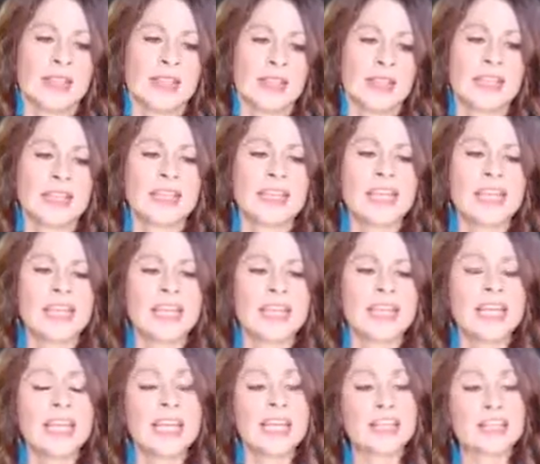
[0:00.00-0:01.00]
And get
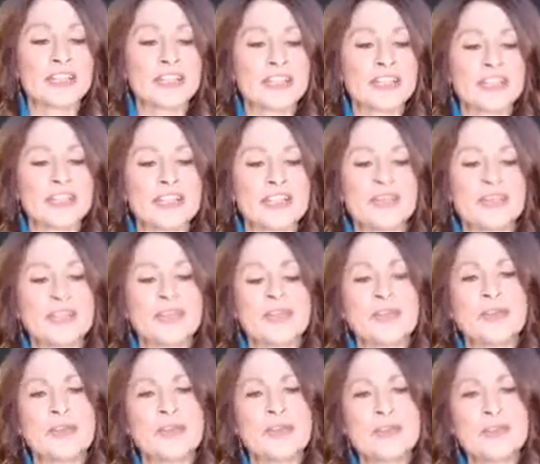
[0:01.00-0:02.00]
the energy of
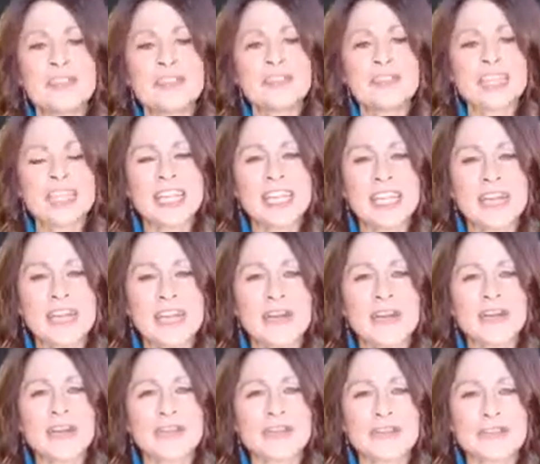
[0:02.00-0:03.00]
you as a
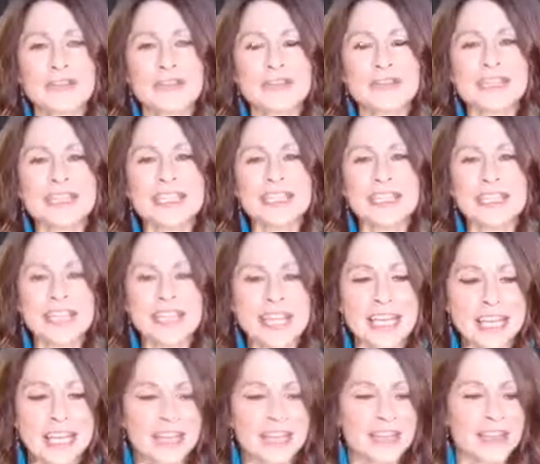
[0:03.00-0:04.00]
carefree
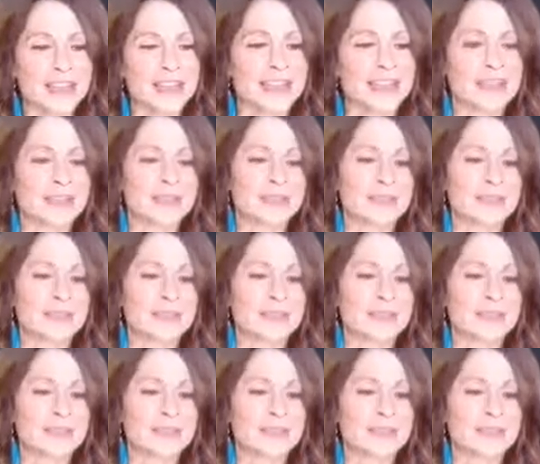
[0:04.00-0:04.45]
kid,